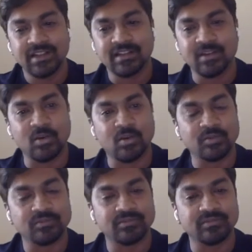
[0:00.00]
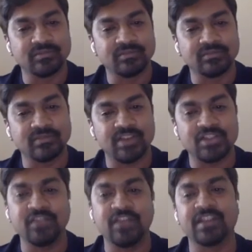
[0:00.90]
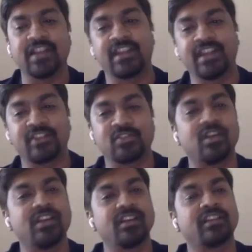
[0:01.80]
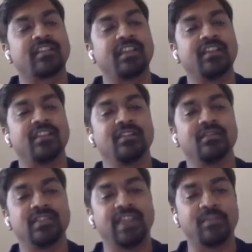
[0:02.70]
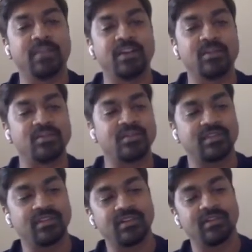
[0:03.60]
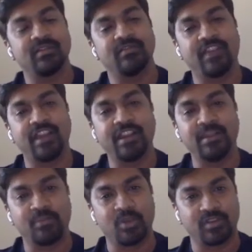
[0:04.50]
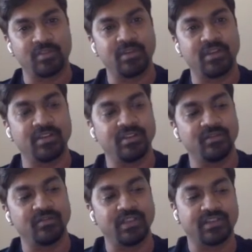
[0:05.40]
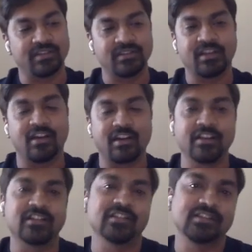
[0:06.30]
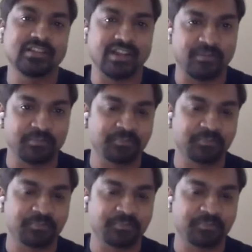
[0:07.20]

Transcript: So achieving that 10x to 100x scale then becomes uh, fairly impossible with the current setup.